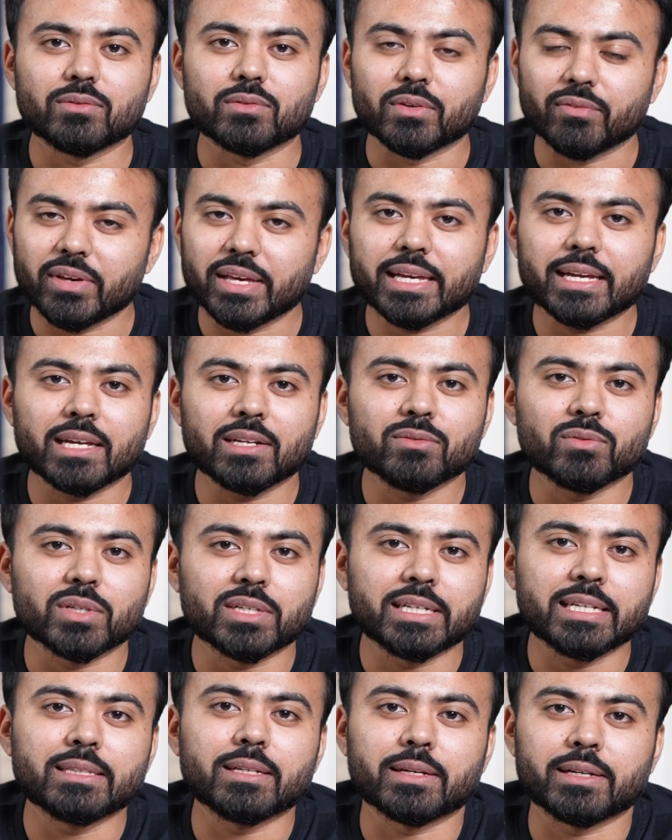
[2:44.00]
Vivek and
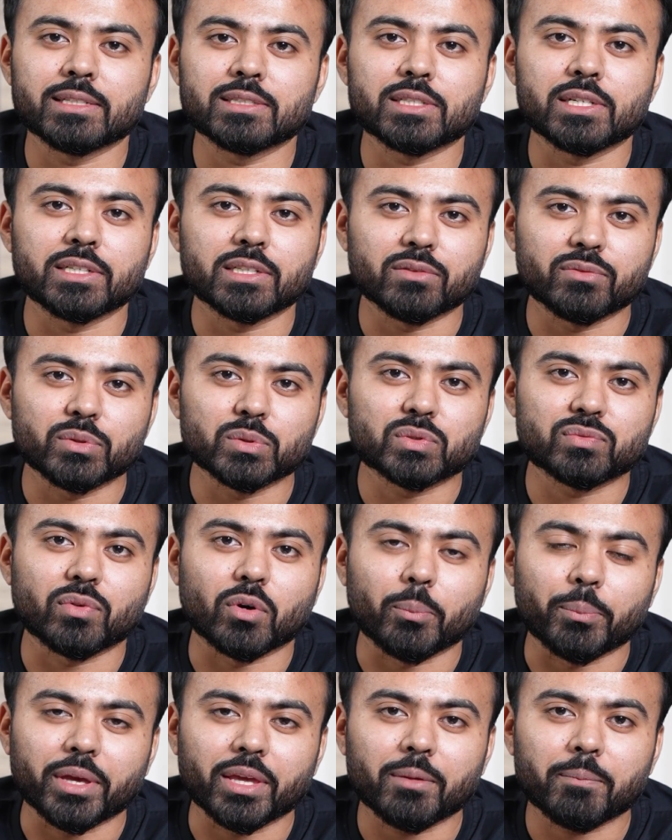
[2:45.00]
Varnit arranged interviews
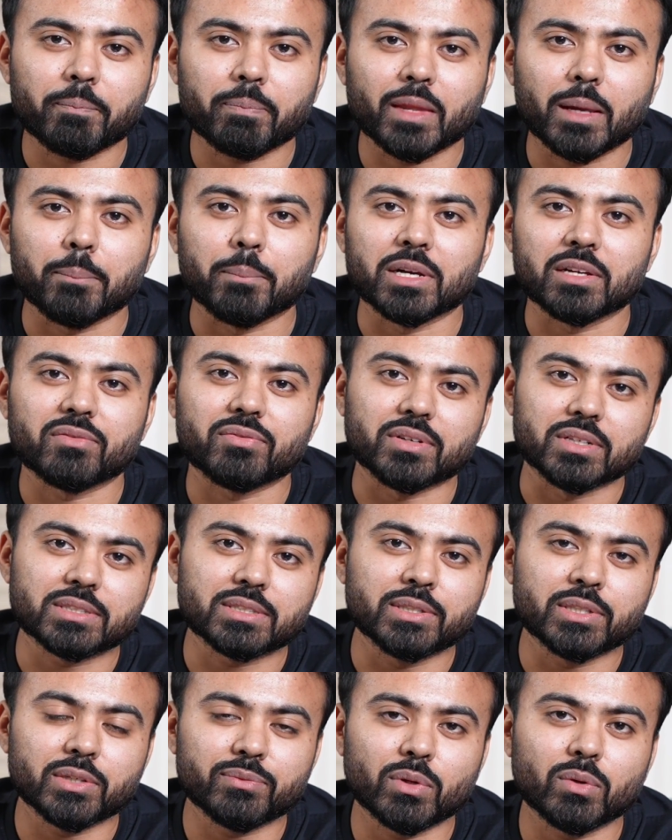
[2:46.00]
for me. My first
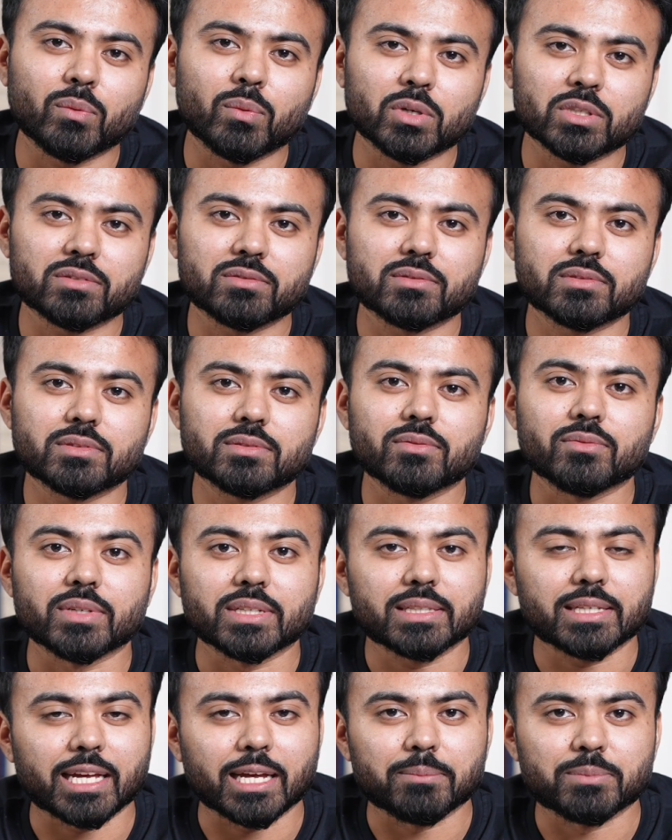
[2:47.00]
interview was
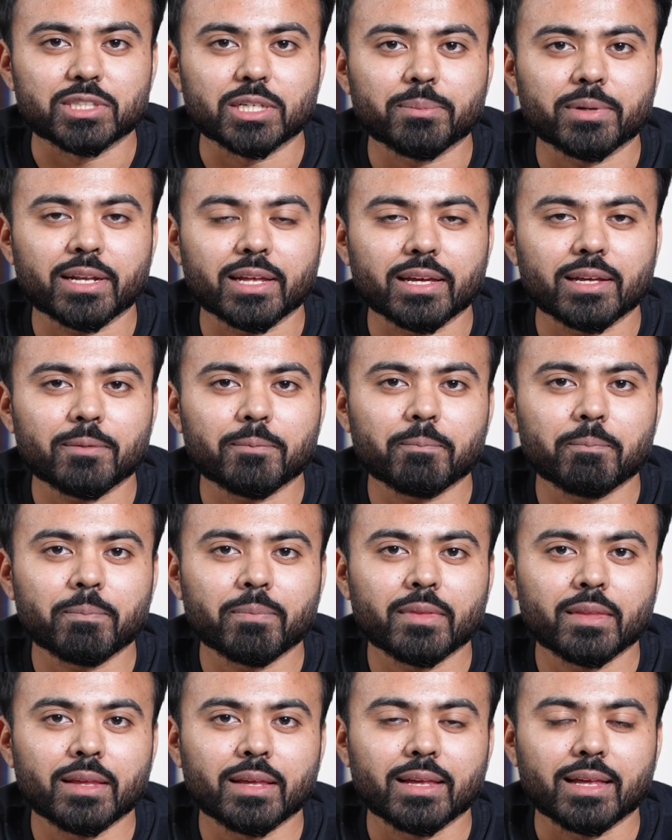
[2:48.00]
with Capgemini,
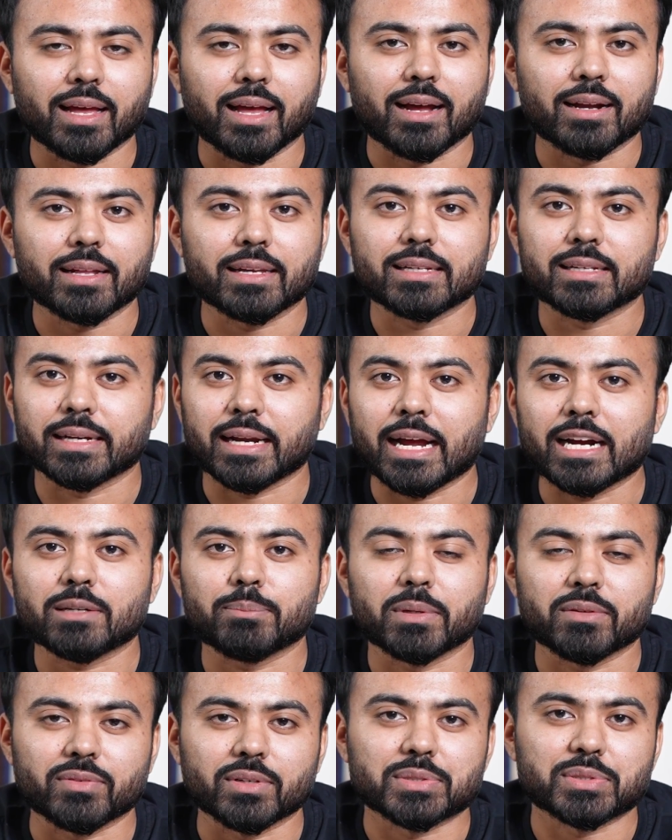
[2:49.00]
and I
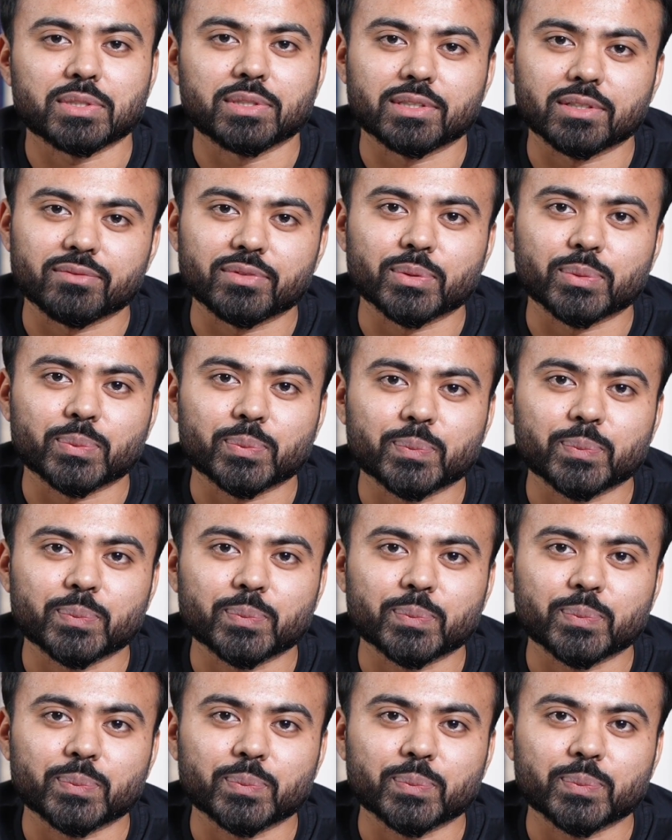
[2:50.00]
cracked my first interview.